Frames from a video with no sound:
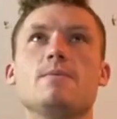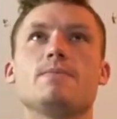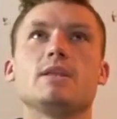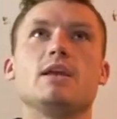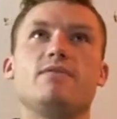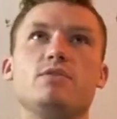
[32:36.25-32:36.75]

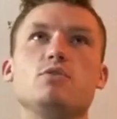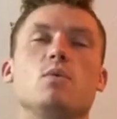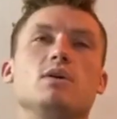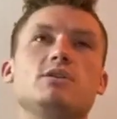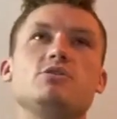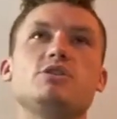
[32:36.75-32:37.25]
It's
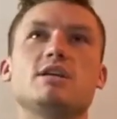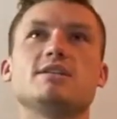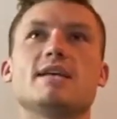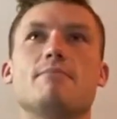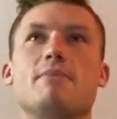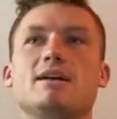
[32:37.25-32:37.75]
once you change
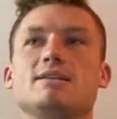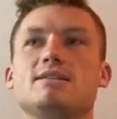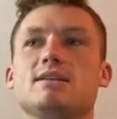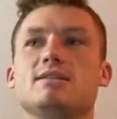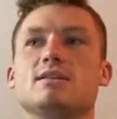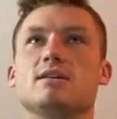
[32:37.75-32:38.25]
that
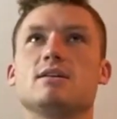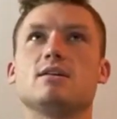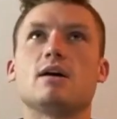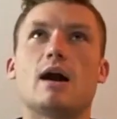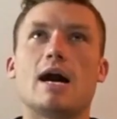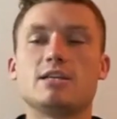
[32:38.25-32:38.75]
mindset
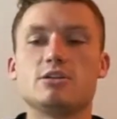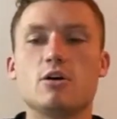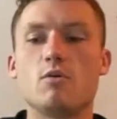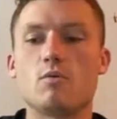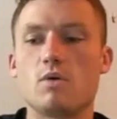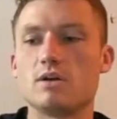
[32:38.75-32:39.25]
to I
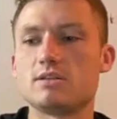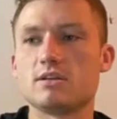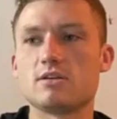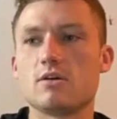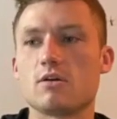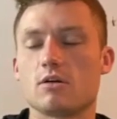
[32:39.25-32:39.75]
don't want to
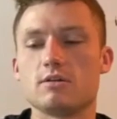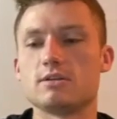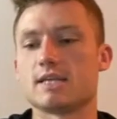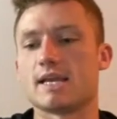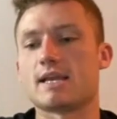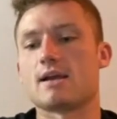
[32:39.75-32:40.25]
go, or
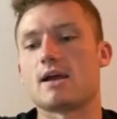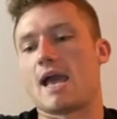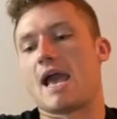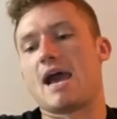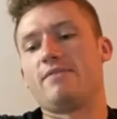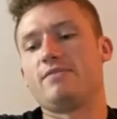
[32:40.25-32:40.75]
it's like
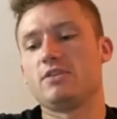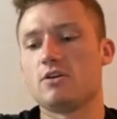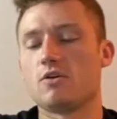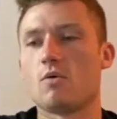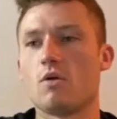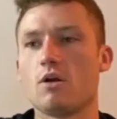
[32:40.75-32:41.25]
I have to go
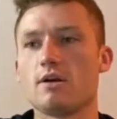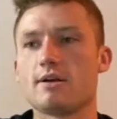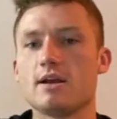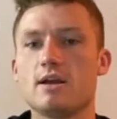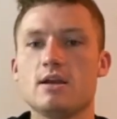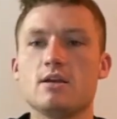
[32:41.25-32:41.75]
to work
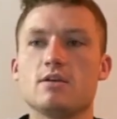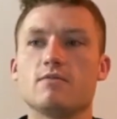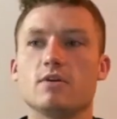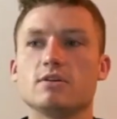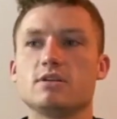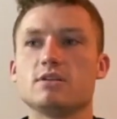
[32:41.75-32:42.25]

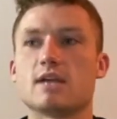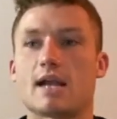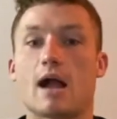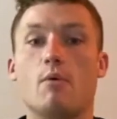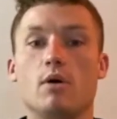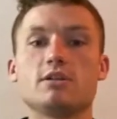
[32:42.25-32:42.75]
versus like
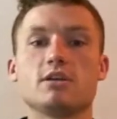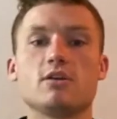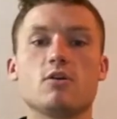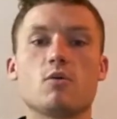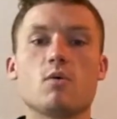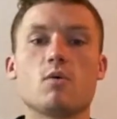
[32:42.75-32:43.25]
I want to
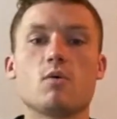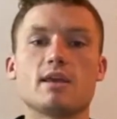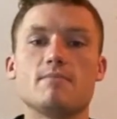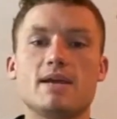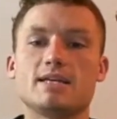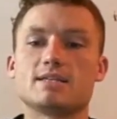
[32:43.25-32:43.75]
go to work,
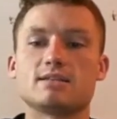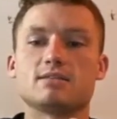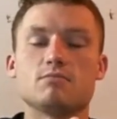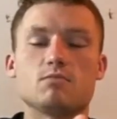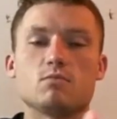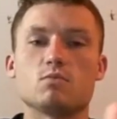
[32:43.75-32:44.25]
it makes
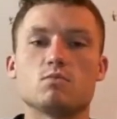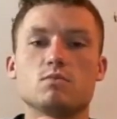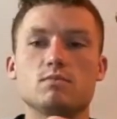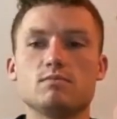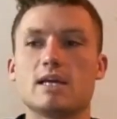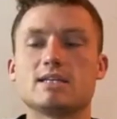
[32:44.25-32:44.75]

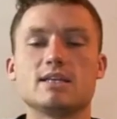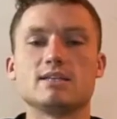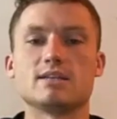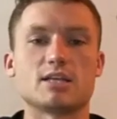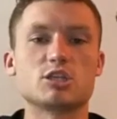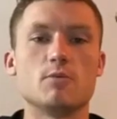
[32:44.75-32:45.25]
things
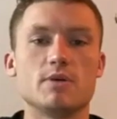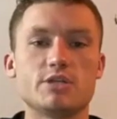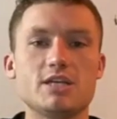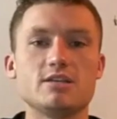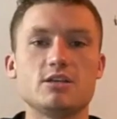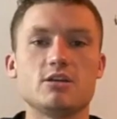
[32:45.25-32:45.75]
like so much
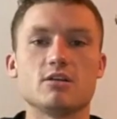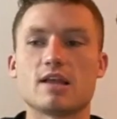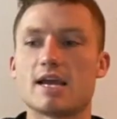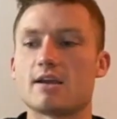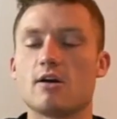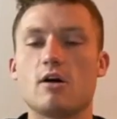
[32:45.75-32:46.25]
easier.
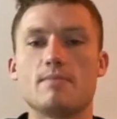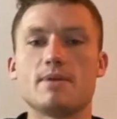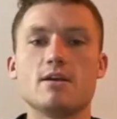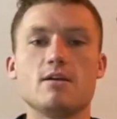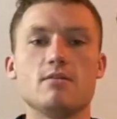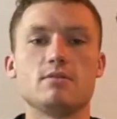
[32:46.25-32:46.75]
Like, oh, I'm
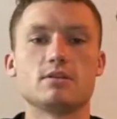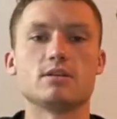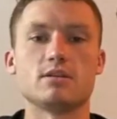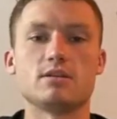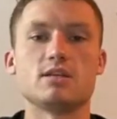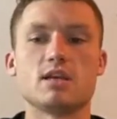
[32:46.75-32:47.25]
here
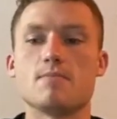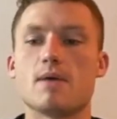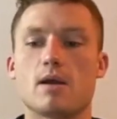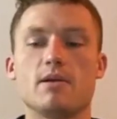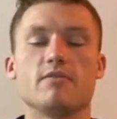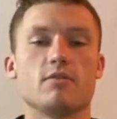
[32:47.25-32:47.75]
to get
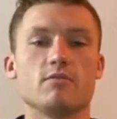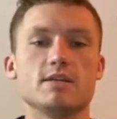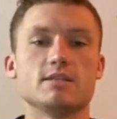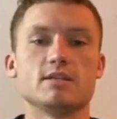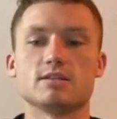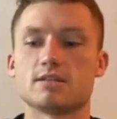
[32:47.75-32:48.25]
back. I'm here for a
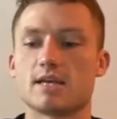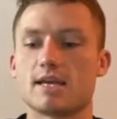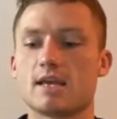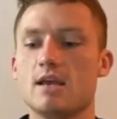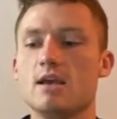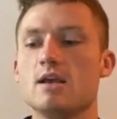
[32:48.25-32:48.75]
reason. It's like,
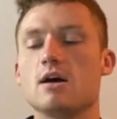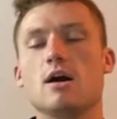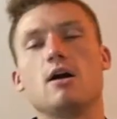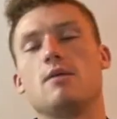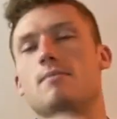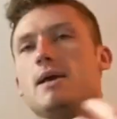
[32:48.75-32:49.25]

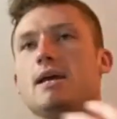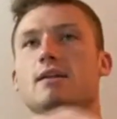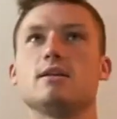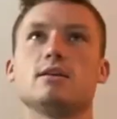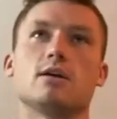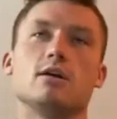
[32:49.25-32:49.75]
oh
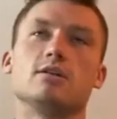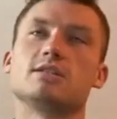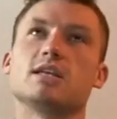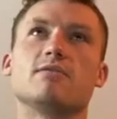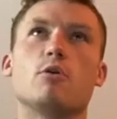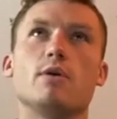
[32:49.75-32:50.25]
man, or
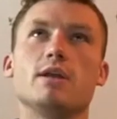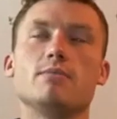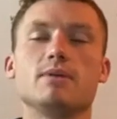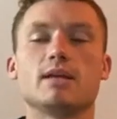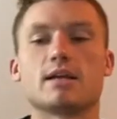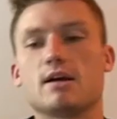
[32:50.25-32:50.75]
instead of going in and
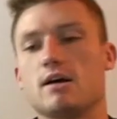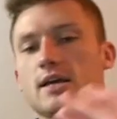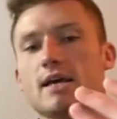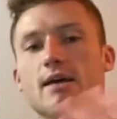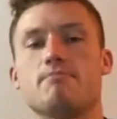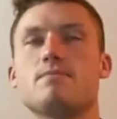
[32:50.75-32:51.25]
be like, oh
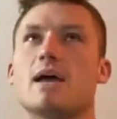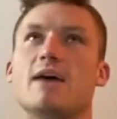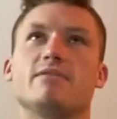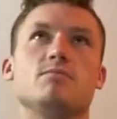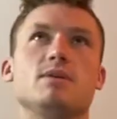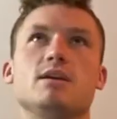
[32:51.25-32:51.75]
yeah, I
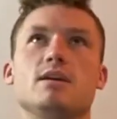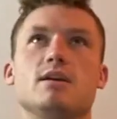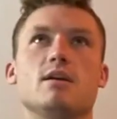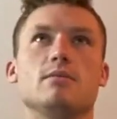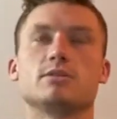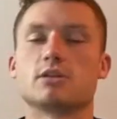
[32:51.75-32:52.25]
have to be
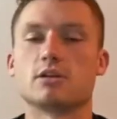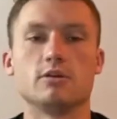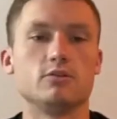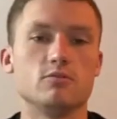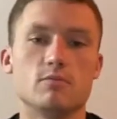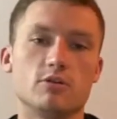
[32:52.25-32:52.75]
here. I'm just gonna go
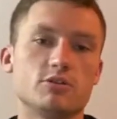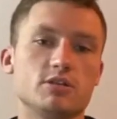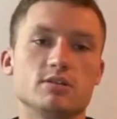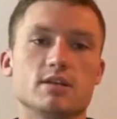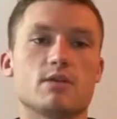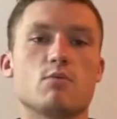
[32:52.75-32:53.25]
through the
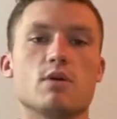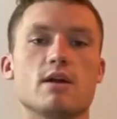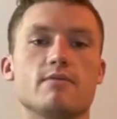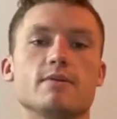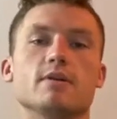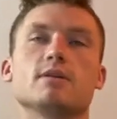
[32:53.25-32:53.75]
motions, like
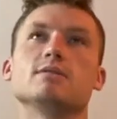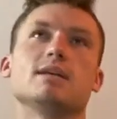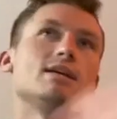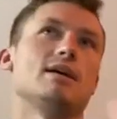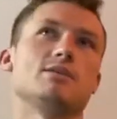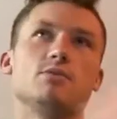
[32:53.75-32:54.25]
whatever, because
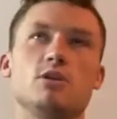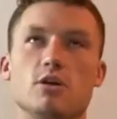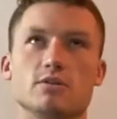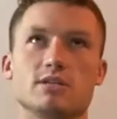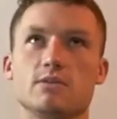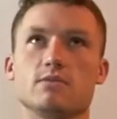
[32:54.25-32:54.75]
that's when you
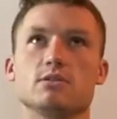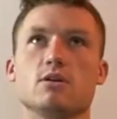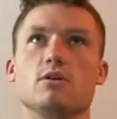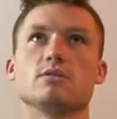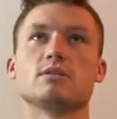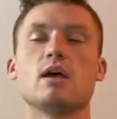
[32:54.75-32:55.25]
don't see
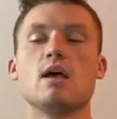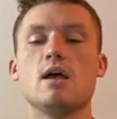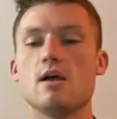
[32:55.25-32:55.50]
results.